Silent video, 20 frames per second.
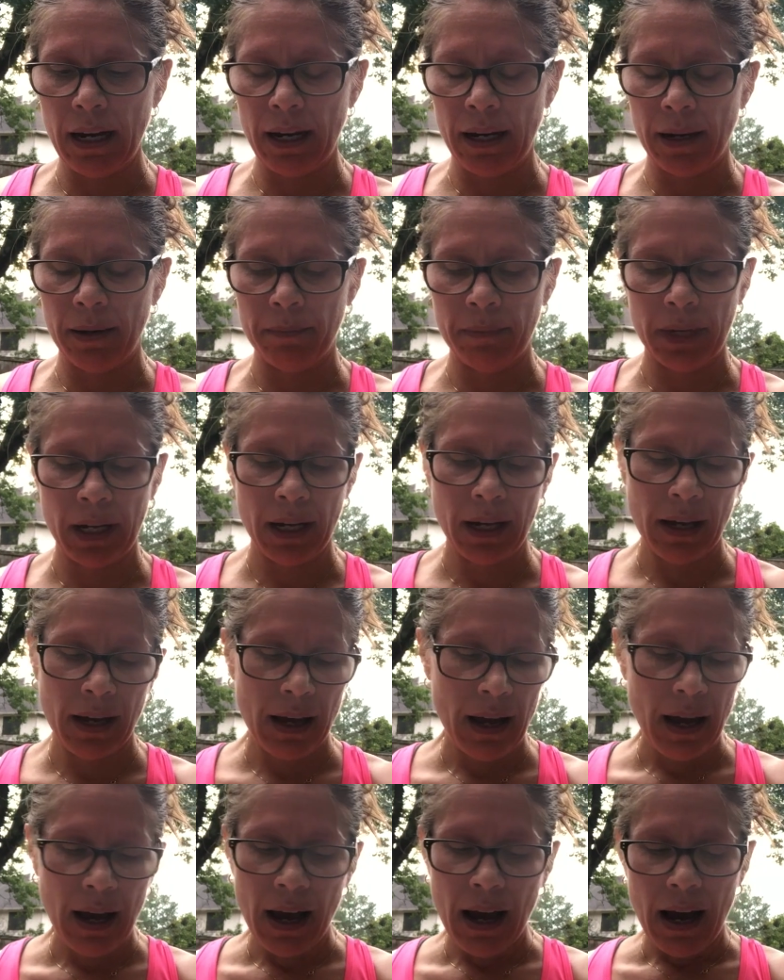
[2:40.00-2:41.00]
um,
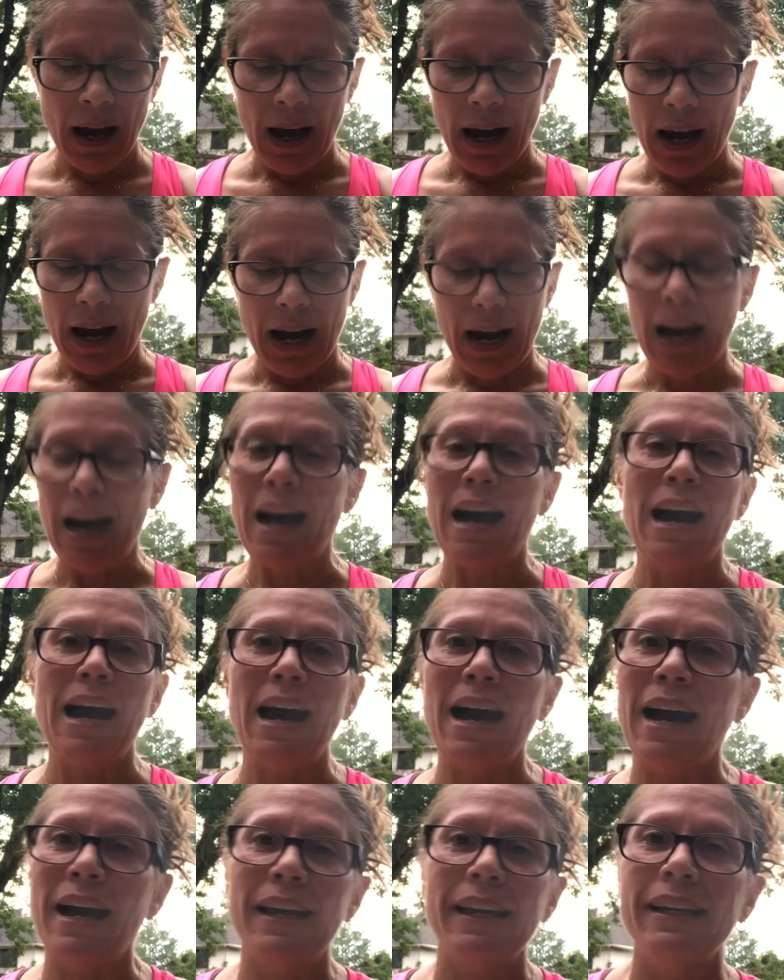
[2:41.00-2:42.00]
I...
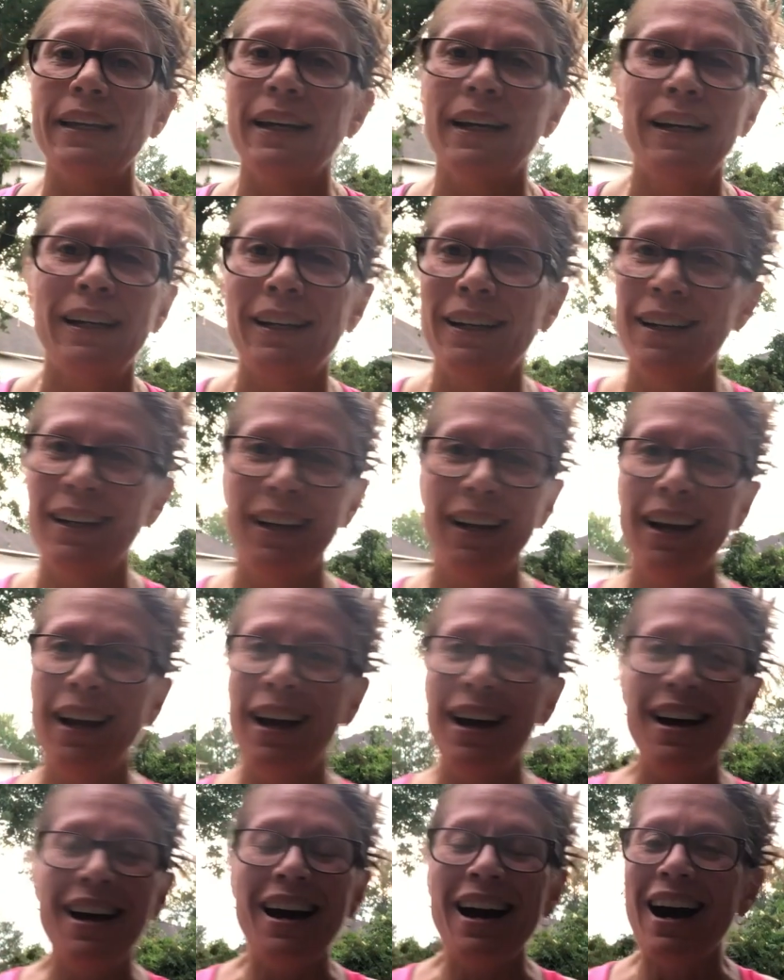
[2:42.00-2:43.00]
I
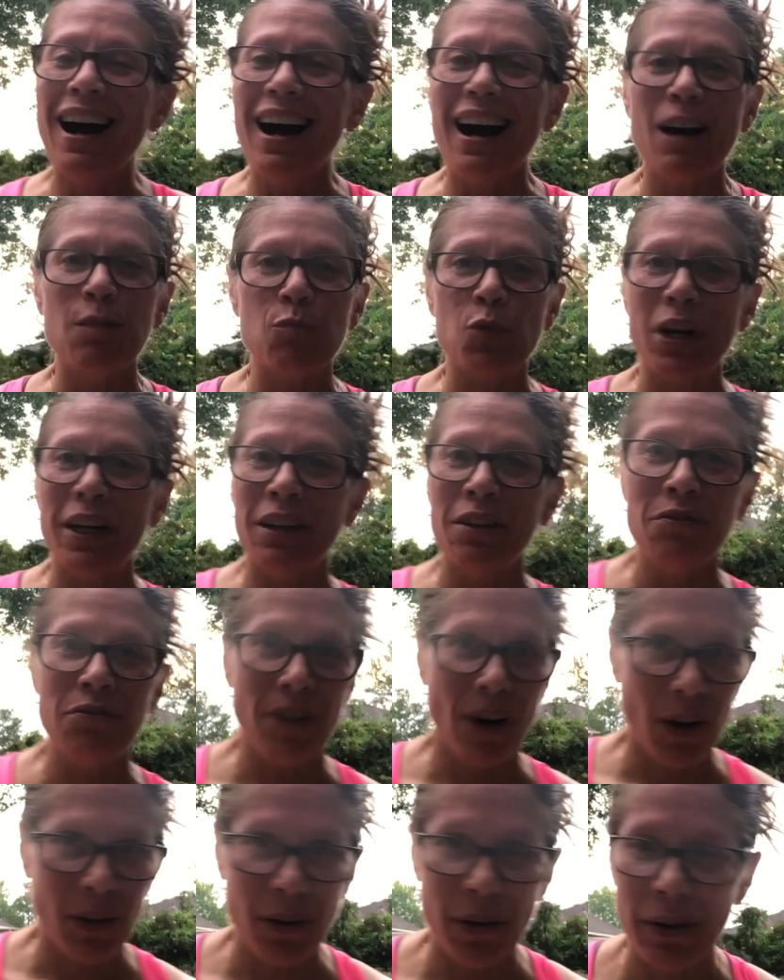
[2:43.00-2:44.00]
I'm running
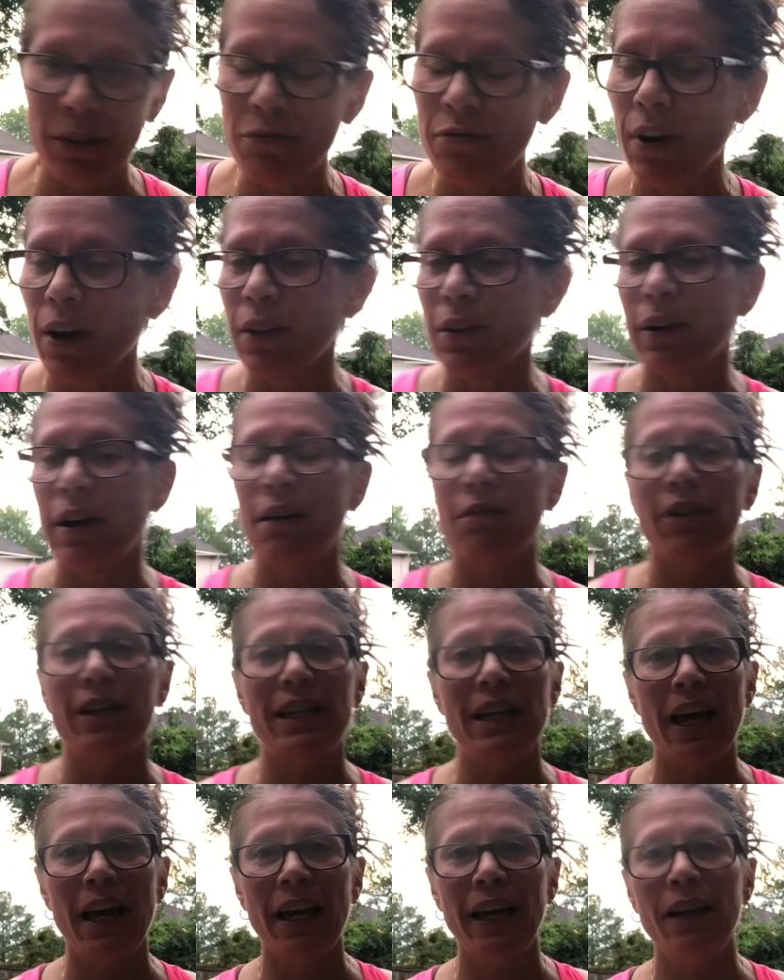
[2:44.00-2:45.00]
farther and farther every
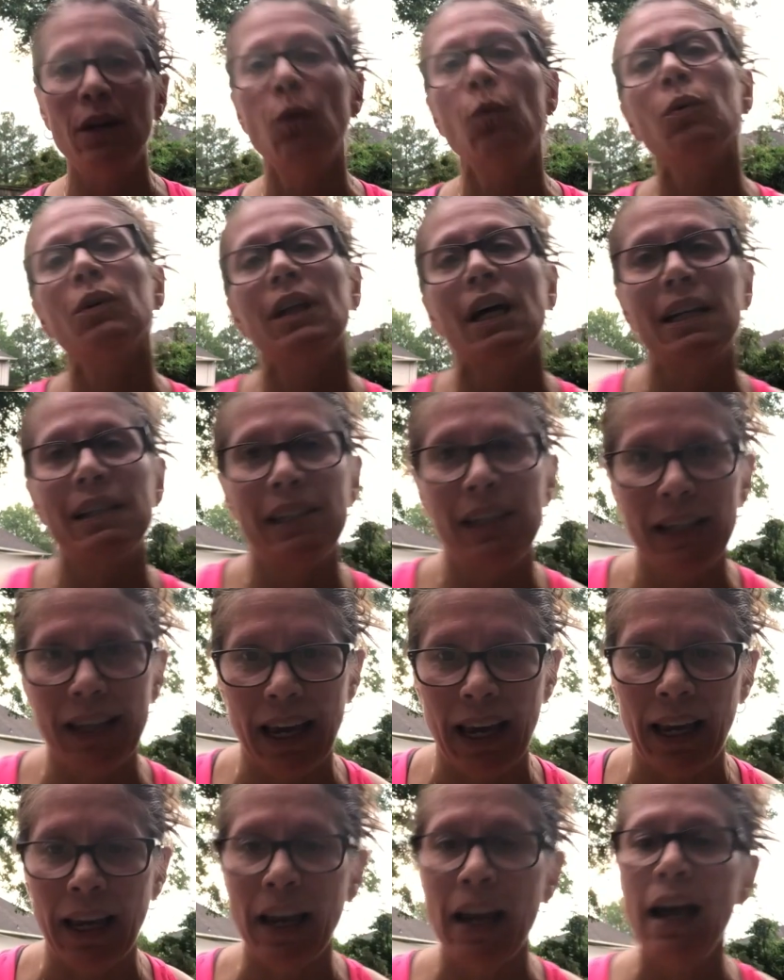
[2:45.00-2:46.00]
day. Well, not
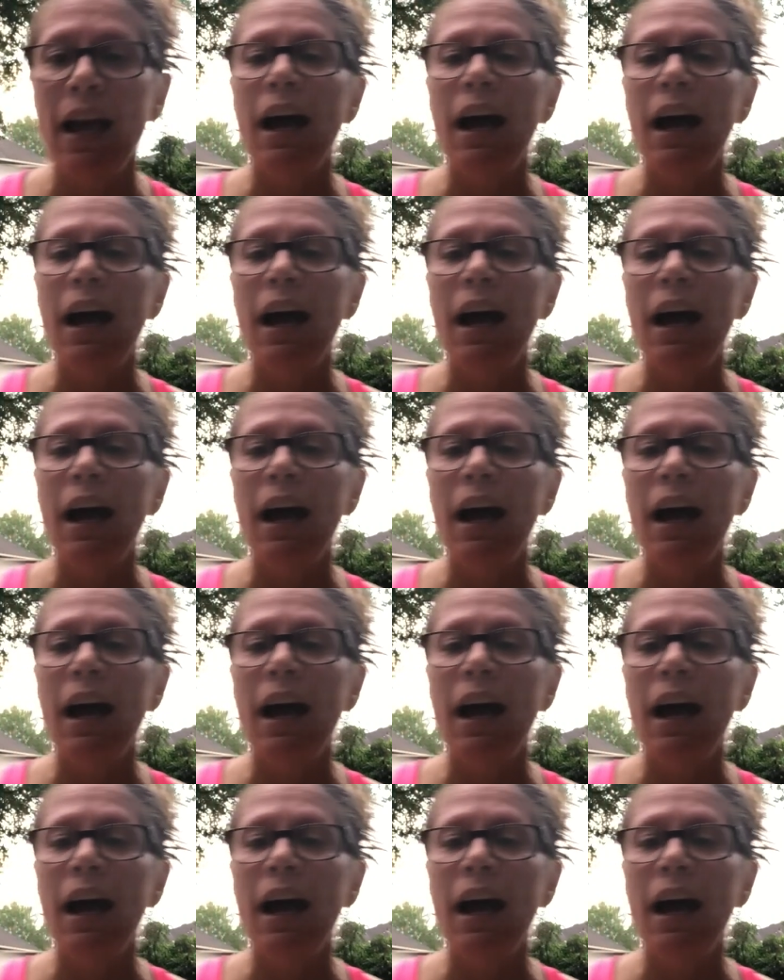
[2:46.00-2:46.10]
today.